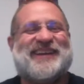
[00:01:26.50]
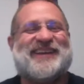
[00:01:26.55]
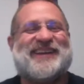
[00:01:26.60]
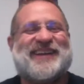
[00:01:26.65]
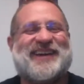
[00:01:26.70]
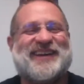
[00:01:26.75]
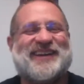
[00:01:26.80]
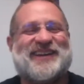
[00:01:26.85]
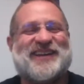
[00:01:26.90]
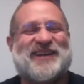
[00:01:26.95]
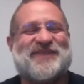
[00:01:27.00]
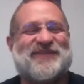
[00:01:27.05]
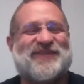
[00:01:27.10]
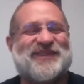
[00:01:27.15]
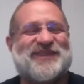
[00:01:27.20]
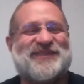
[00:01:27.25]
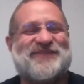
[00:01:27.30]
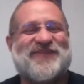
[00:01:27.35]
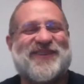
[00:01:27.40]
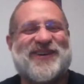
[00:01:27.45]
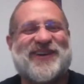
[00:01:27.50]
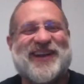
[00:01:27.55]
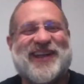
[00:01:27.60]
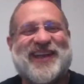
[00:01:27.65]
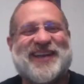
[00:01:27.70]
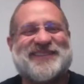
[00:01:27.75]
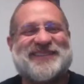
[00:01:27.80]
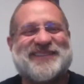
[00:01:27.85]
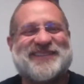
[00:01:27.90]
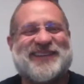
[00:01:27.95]
got a couple of smart
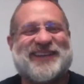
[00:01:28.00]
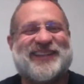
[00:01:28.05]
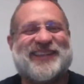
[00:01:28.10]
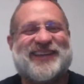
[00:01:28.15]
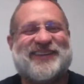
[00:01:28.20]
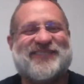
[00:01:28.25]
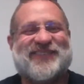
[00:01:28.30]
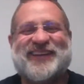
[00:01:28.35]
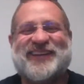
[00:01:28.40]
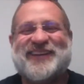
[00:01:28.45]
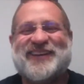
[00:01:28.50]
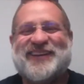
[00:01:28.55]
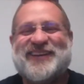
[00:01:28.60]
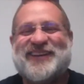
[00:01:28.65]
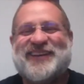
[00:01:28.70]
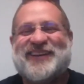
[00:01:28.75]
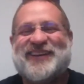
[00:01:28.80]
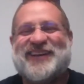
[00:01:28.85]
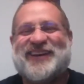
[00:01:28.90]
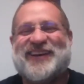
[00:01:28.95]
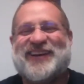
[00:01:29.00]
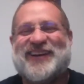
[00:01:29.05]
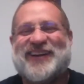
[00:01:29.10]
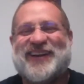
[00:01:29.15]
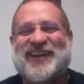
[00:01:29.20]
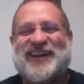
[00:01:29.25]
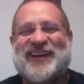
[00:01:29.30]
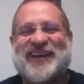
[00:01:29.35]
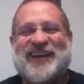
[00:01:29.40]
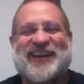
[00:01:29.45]
asses. I love it. All
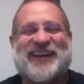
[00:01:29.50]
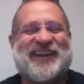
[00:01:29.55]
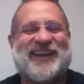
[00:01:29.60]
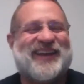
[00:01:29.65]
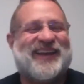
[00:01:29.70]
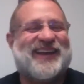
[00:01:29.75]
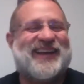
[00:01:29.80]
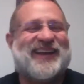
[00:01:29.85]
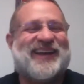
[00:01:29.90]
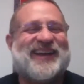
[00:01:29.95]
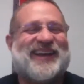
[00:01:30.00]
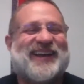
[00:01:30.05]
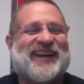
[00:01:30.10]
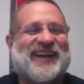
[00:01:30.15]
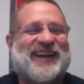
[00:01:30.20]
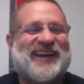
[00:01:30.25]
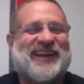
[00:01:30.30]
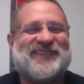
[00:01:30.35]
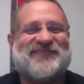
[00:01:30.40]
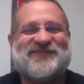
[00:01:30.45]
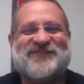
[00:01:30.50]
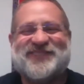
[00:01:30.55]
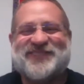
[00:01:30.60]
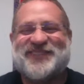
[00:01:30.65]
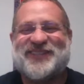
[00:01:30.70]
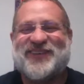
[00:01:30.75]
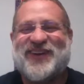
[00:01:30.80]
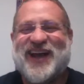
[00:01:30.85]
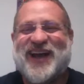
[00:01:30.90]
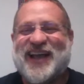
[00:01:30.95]
right.
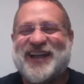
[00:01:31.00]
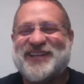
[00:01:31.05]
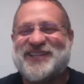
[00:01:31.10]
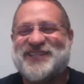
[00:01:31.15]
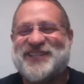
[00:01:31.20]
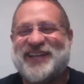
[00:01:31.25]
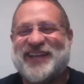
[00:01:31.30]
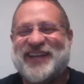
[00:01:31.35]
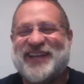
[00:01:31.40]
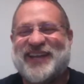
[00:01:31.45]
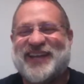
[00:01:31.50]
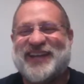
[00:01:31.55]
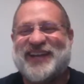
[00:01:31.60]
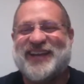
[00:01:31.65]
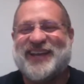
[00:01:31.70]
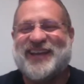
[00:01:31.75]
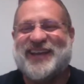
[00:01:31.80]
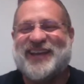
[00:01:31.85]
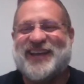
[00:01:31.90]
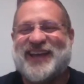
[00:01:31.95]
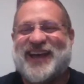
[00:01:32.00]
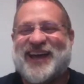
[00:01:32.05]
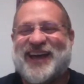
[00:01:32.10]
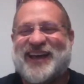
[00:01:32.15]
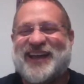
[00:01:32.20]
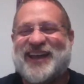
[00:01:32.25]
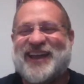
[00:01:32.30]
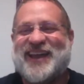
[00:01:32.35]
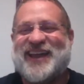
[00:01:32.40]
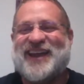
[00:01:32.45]
So hi, Jean, and
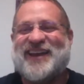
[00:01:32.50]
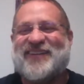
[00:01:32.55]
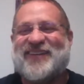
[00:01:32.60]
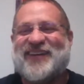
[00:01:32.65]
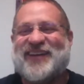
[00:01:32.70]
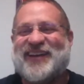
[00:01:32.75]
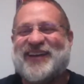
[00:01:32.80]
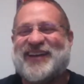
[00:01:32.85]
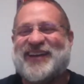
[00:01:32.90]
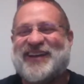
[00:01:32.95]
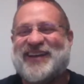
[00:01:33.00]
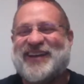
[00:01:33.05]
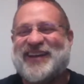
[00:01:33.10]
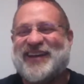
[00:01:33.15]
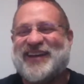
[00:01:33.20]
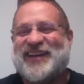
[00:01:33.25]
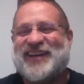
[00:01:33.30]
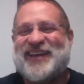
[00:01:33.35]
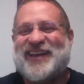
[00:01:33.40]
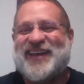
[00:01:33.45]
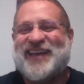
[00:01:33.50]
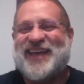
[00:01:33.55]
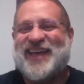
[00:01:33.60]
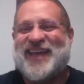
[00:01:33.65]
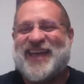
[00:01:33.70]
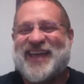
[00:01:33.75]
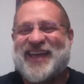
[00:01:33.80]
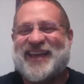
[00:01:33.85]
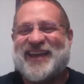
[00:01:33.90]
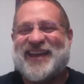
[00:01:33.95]
hi, Eric,
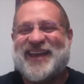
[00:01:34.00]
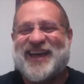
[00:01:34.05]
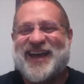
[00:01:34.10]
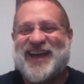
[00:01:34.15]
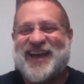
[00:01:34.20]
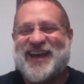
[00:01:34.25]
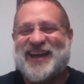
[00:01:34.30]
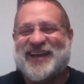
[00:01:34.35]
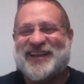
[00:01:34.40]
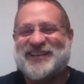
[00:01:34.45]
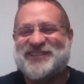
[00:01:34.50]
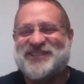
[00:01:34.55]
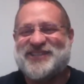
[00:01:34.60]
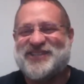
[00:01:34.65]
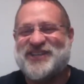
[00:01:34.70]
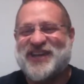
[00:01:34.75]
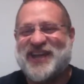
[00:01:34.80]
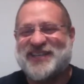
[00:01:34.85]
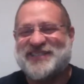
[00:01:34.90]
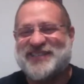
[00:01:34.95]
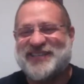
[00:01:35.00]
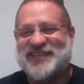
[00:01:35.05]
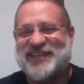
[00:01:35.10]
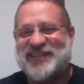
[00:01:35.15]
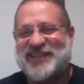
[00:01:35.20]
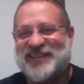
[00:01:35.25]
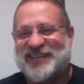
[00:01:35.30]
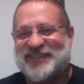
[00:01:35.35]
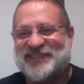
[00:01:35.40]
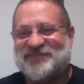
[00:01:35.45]
and hi,
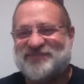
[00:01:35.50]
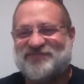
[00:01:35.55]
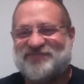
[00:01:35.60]
Jesse.